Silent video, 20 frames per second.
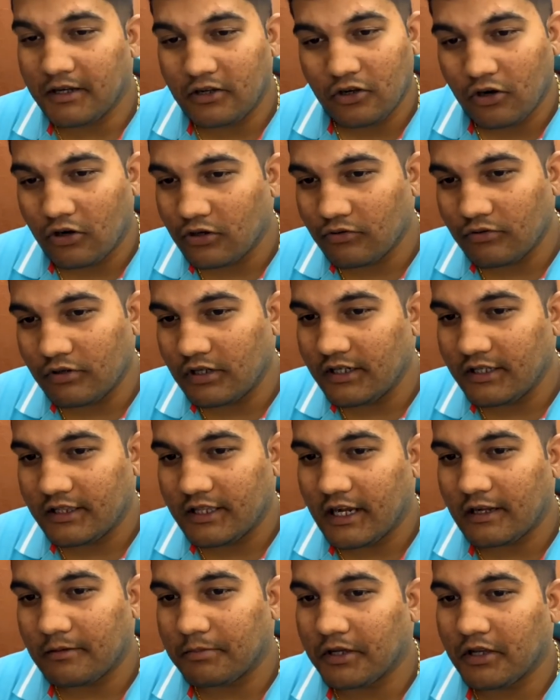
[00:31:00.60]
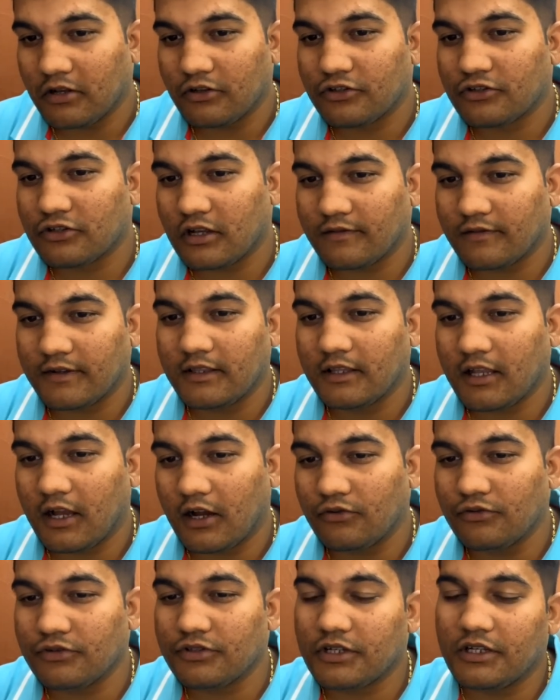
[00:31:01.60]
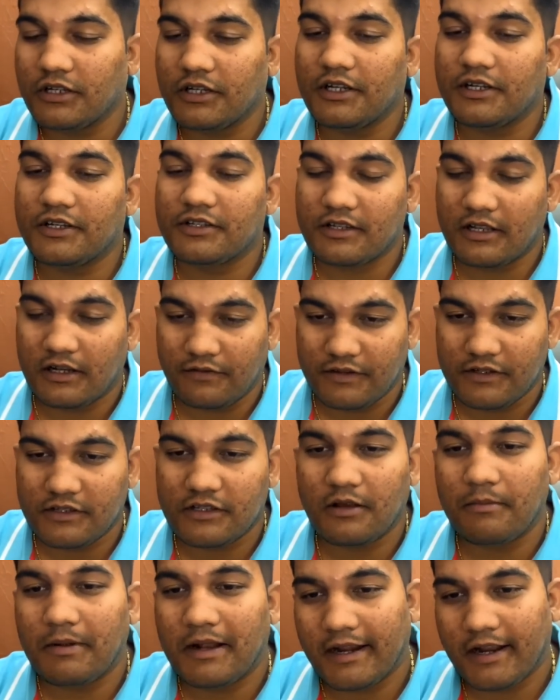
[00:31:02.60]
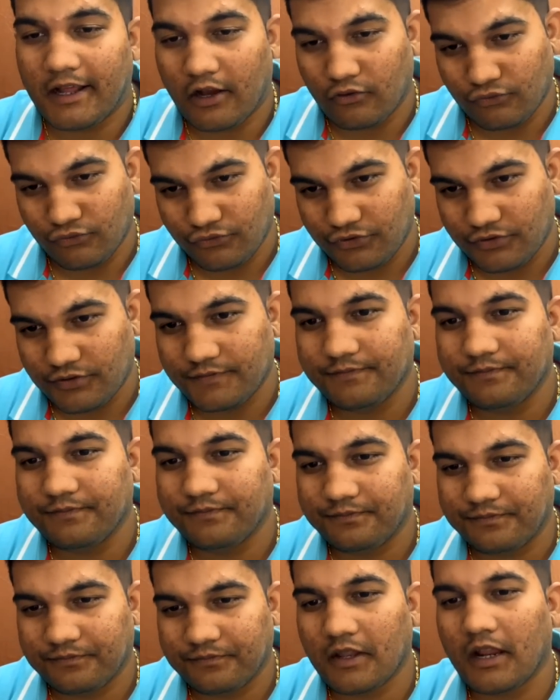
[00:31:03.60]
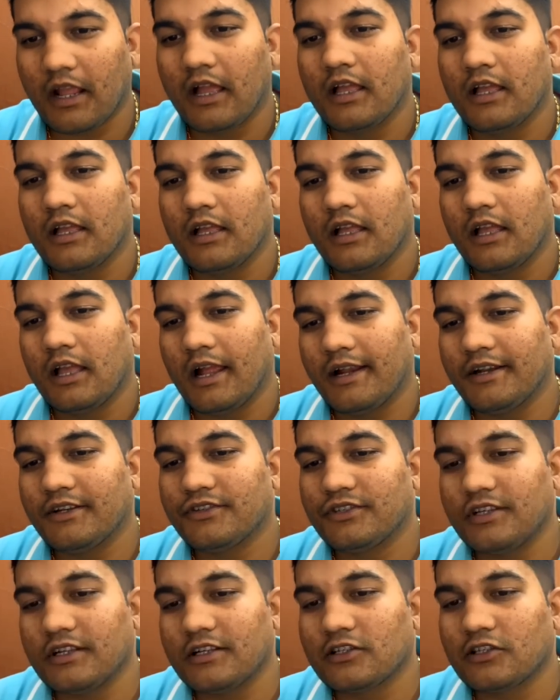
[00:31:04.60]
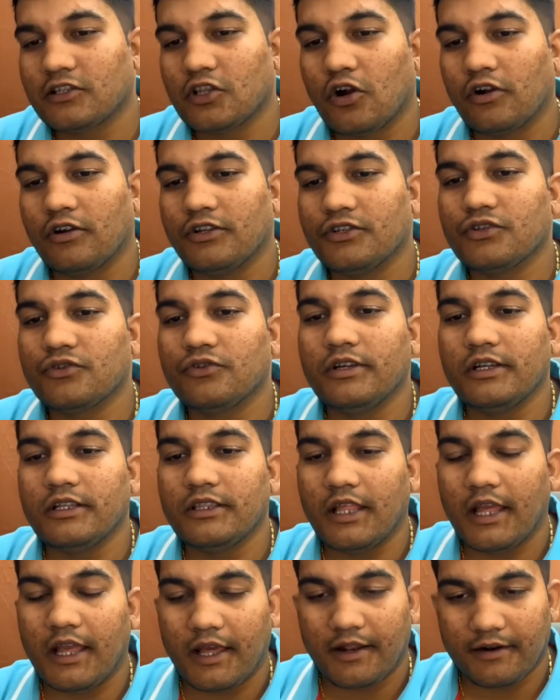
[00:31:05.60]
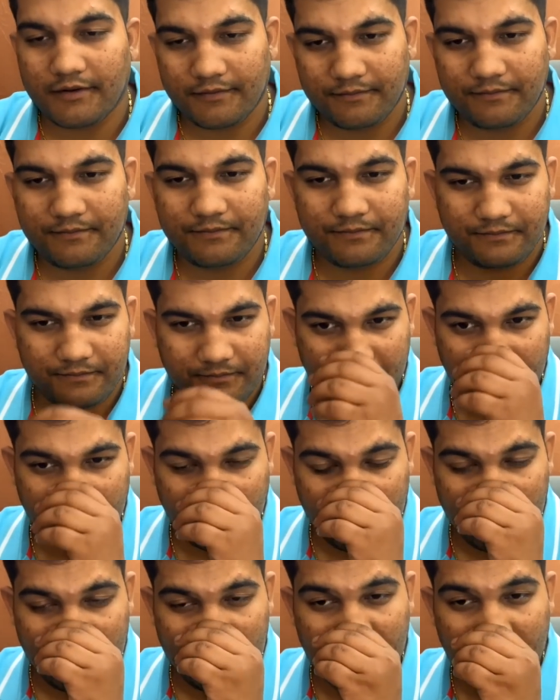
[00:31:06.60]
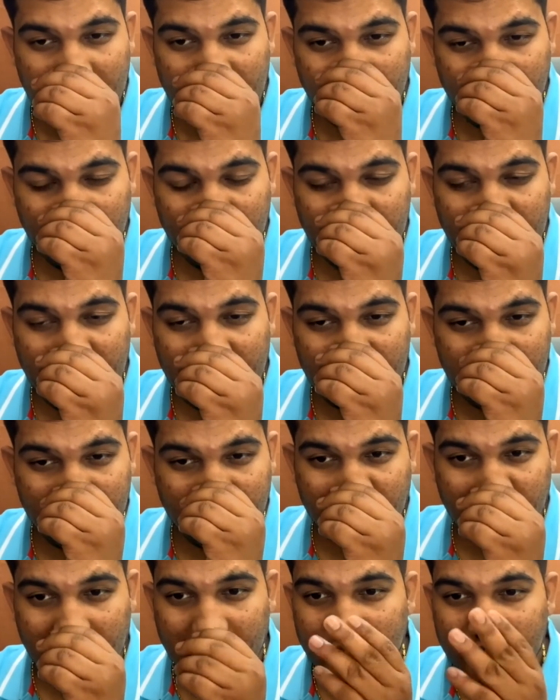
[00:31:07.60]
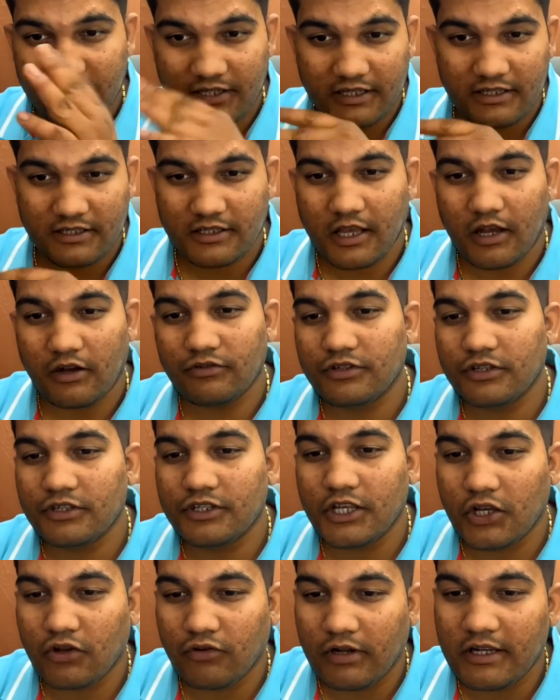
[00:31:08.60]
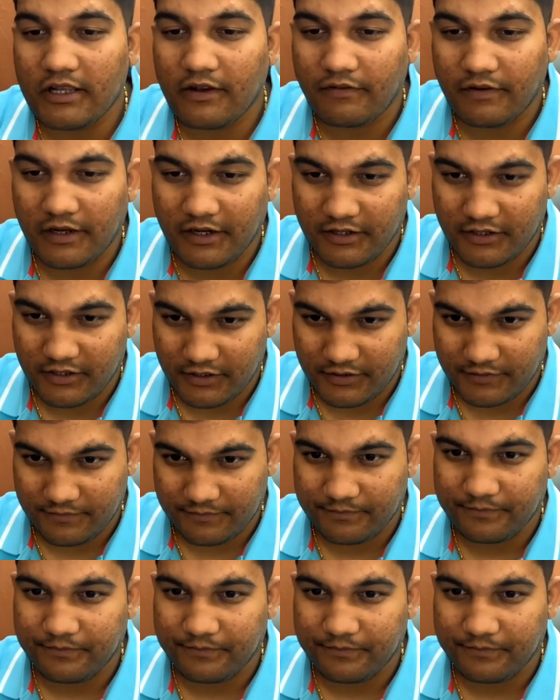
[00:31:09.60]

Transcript: But not only that, because seventh house in itself is a bad house and sixth lord is going there, it will make sure that sixth house is equally afflicted.